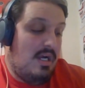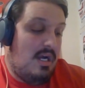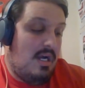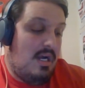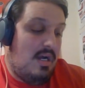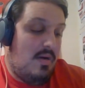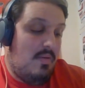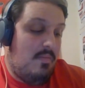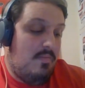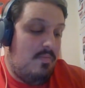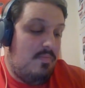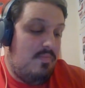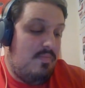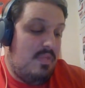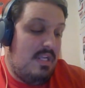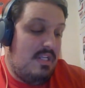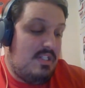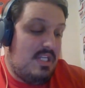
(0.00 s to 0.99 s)
Um,
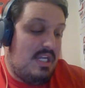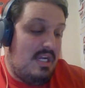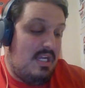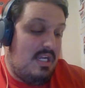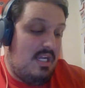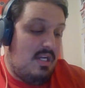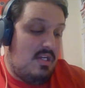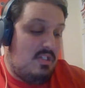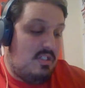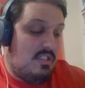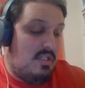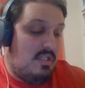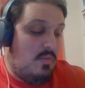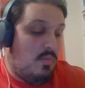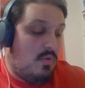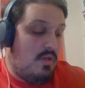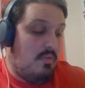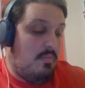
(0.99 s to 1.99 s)
it's kind of curious to
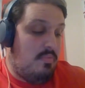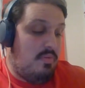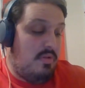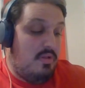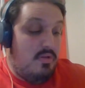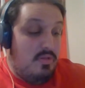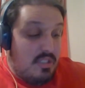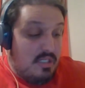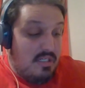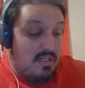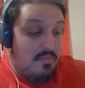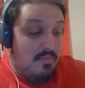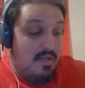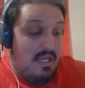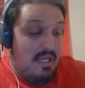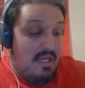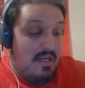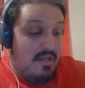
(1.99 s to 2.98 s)
see where the Blues are going to
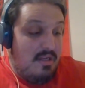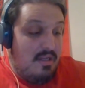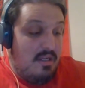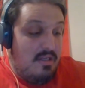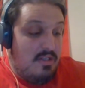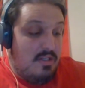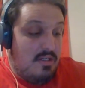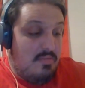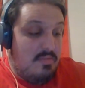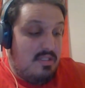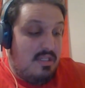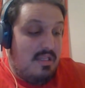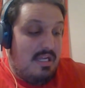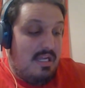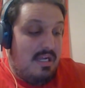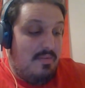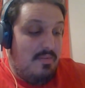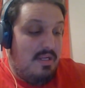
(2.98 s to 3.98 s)
be at in terms of
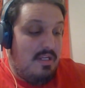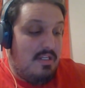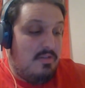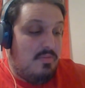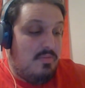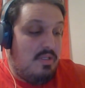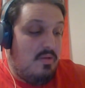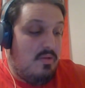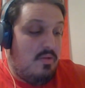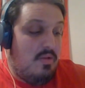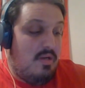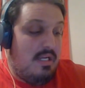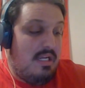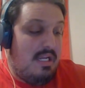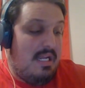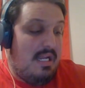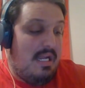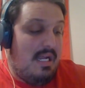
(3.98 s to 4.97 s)
that, because when you
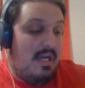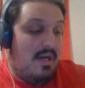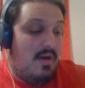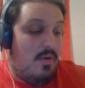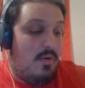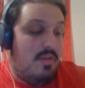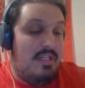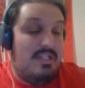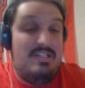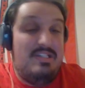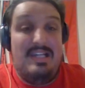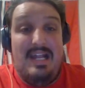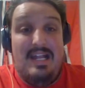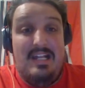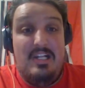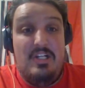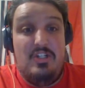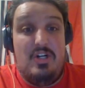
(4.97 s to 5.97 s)
look at how the
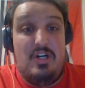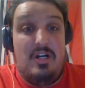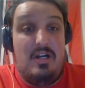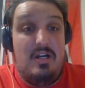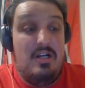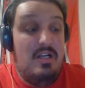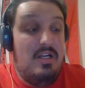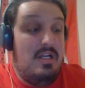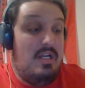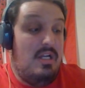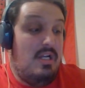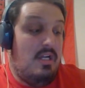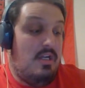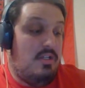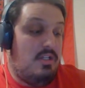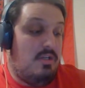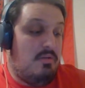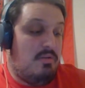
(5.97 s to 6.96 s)
standings are
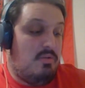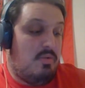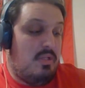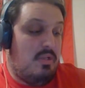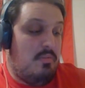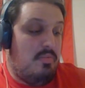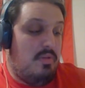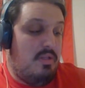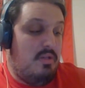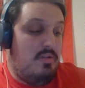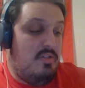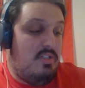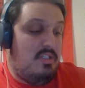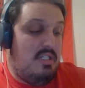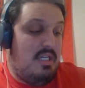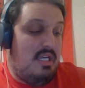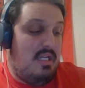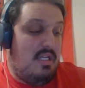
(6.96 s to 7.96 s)
in terms of where the
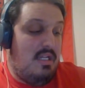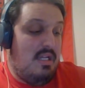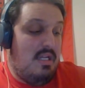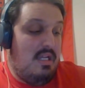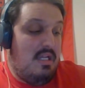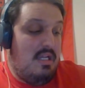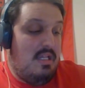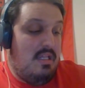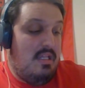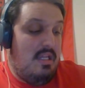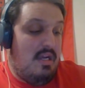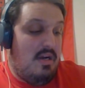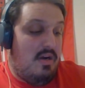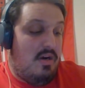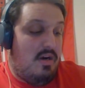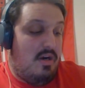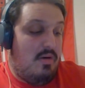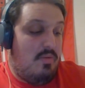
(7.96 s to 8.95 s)
Blues sit, they
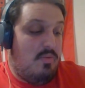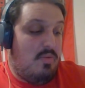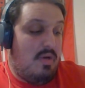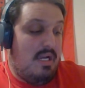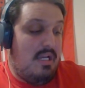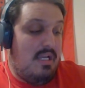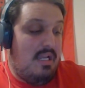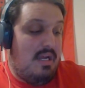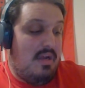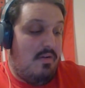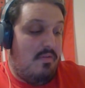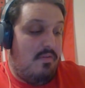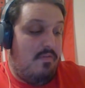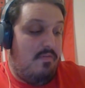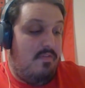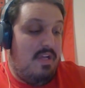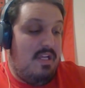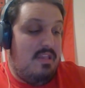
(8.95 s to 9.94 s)
are right now
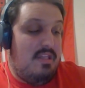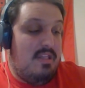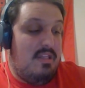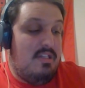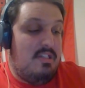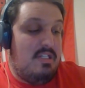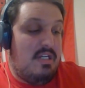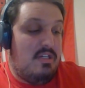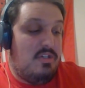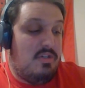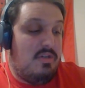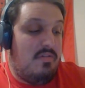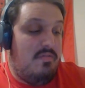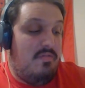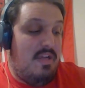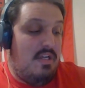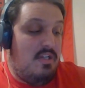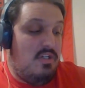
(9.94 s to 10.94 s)
fifth in the Central
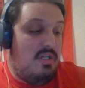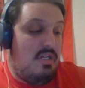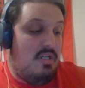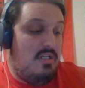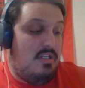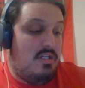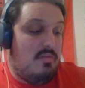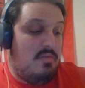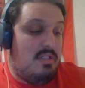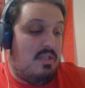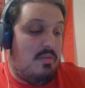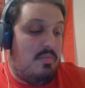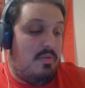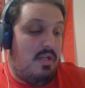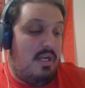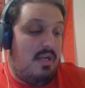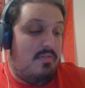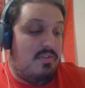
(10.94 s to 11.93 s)
Division. In terms of the
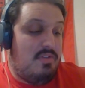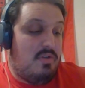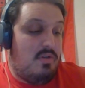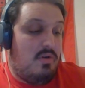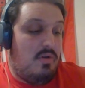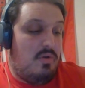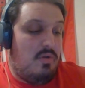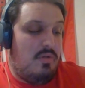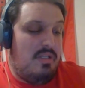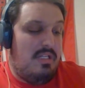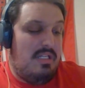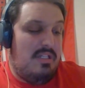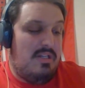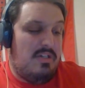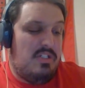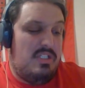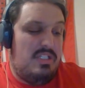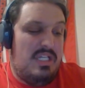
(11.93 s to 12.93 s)
playoffs, they're only
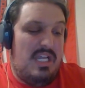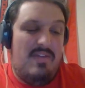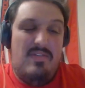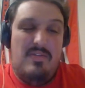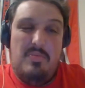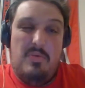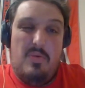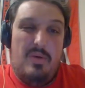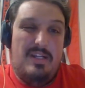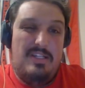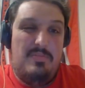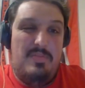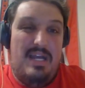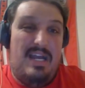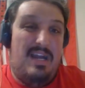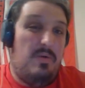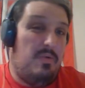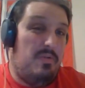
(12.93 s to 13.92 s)
they're seven points
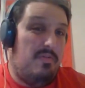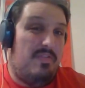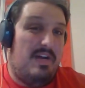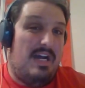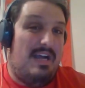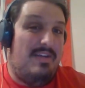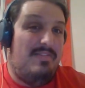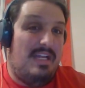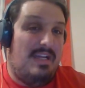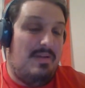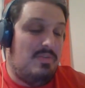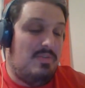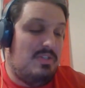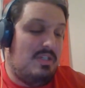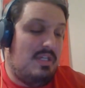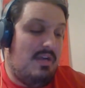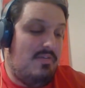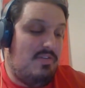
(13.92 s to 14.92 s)
back with five
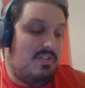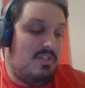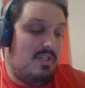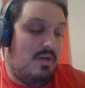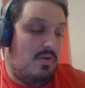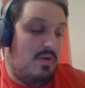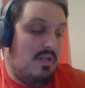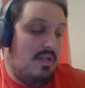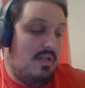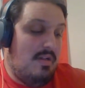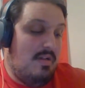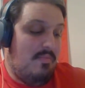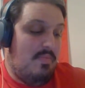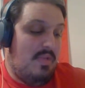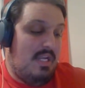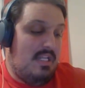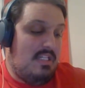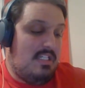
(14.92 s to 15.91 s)
games left. So
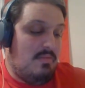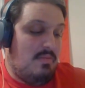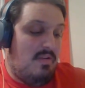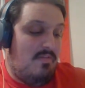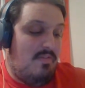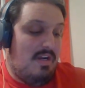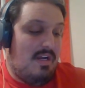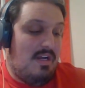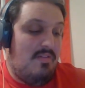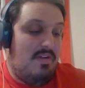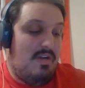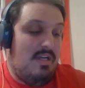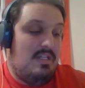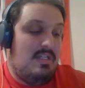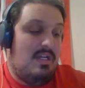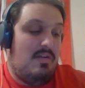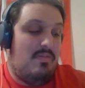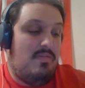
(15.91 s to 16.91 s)
it's going to be very,
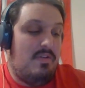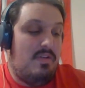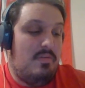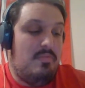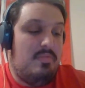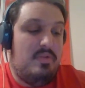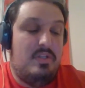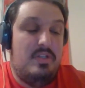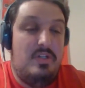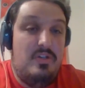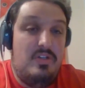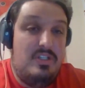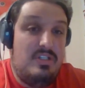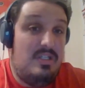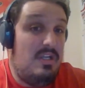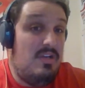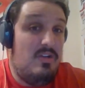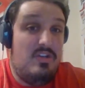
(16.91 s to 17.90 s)
very tough for the
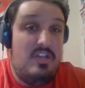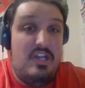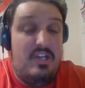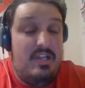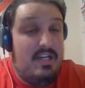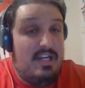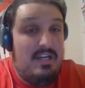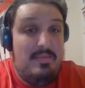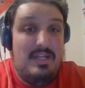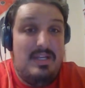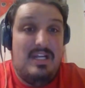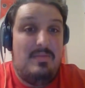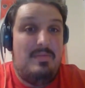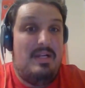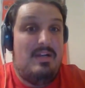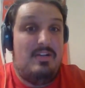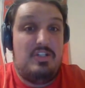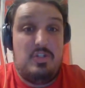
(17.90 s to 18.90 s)
Blues. And, you know, they're, they're going to be
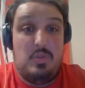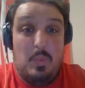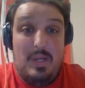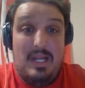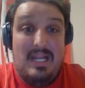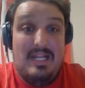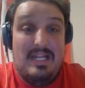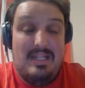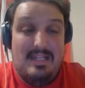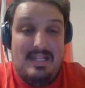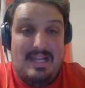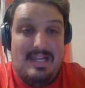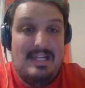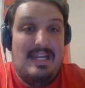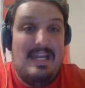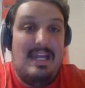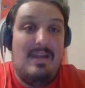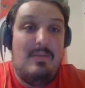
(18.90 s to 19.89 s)
coming out swinging in
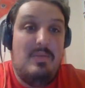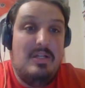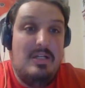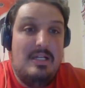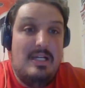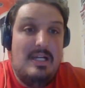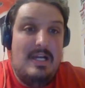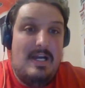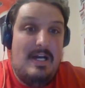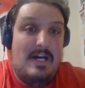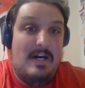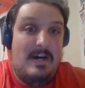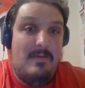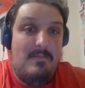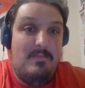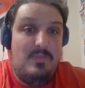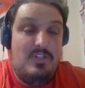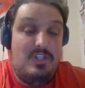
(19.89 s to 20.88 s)
that game.
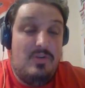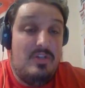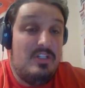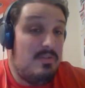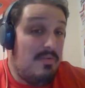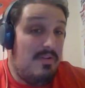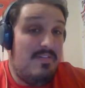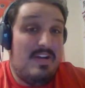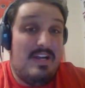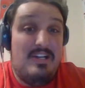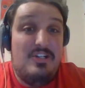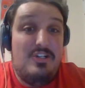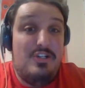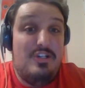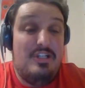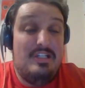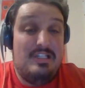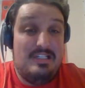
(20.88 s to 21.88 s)
Um, so it's going to be very
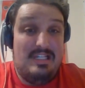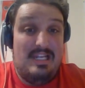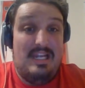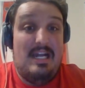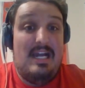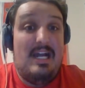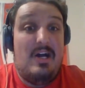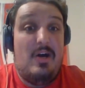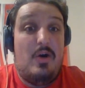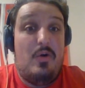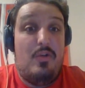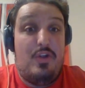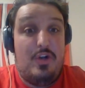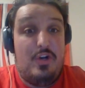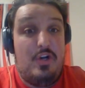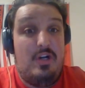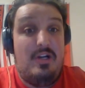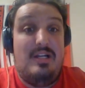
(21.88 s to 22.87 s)
interesting to see how
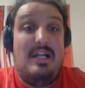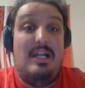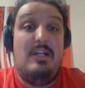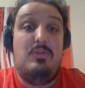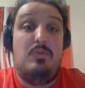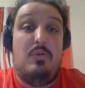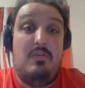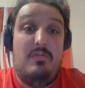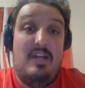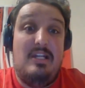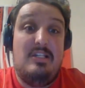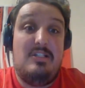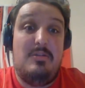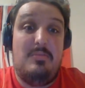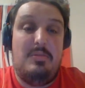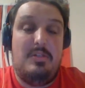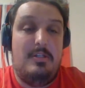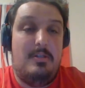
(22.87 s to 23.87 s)
the Hurricanes will face
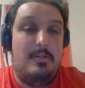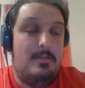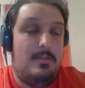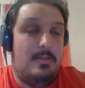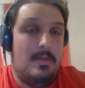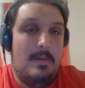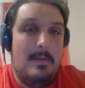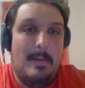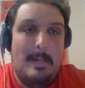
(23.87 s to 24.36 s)
the Blues.